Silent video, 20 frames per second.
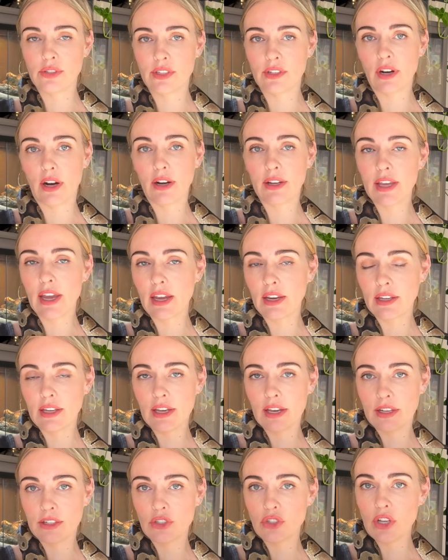an
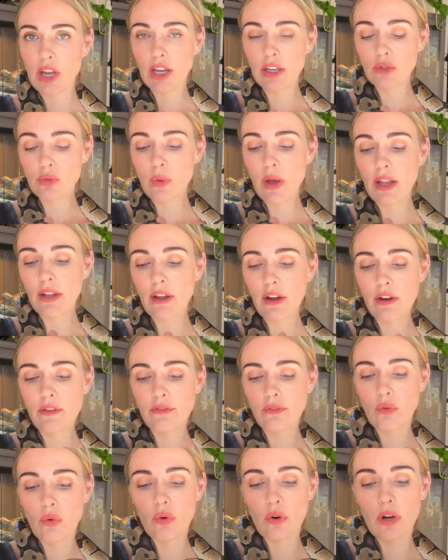Arcadia shade dweller
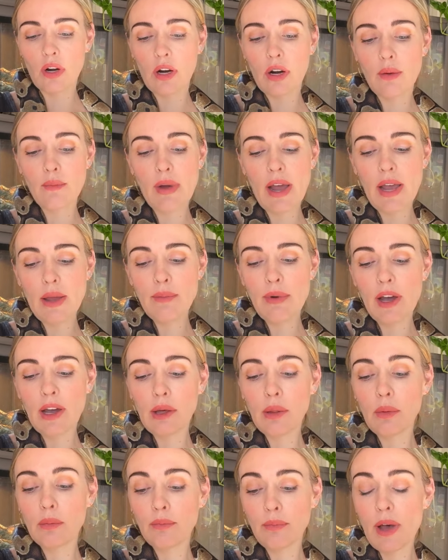for my
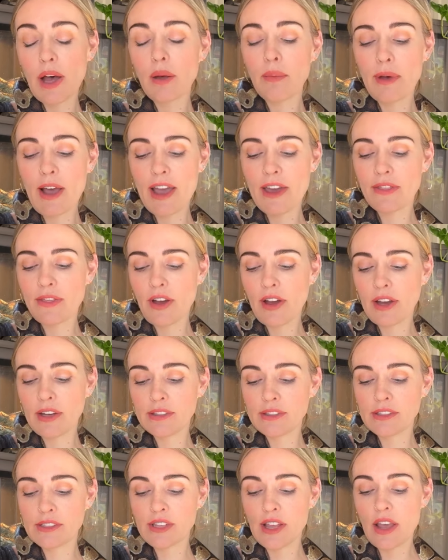ball
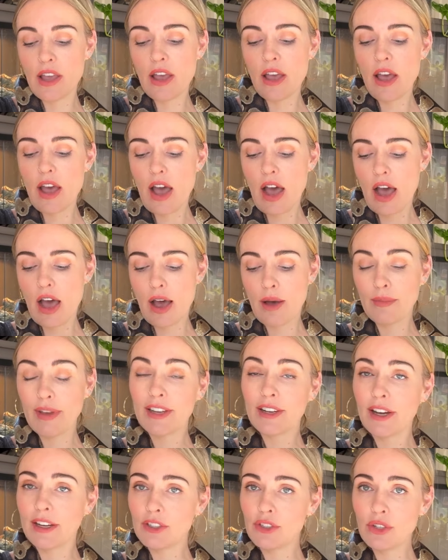pythons, and
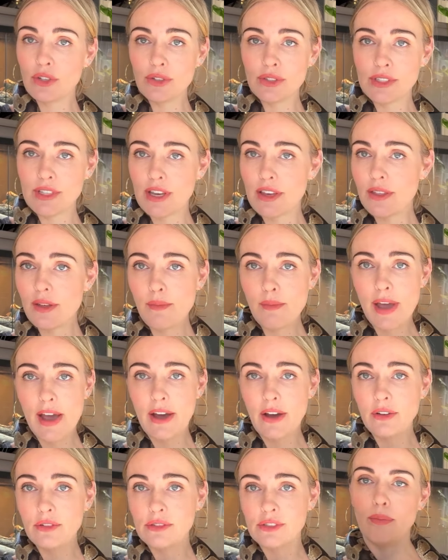I do see them
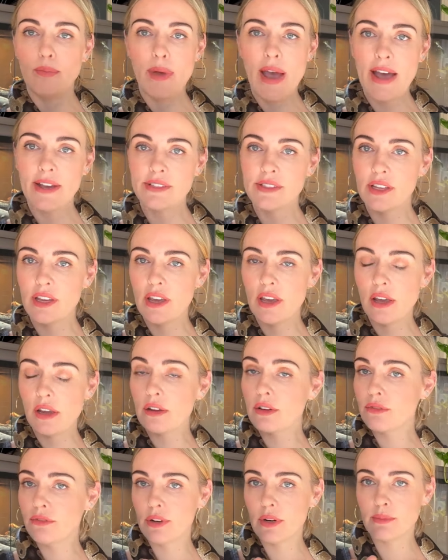out
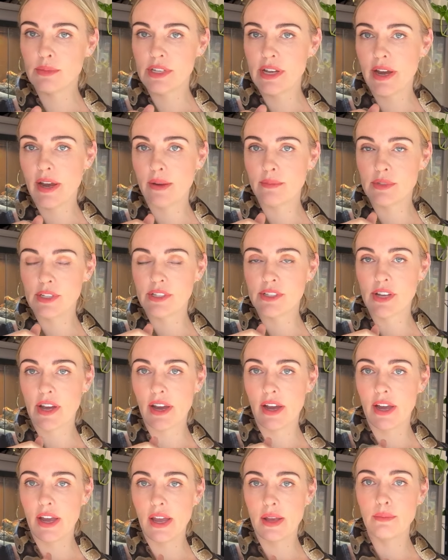basking from time to
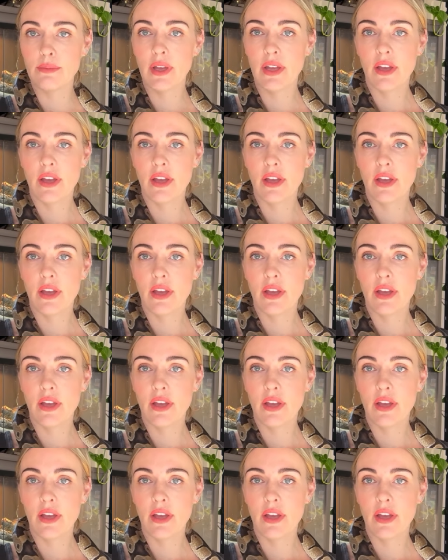time,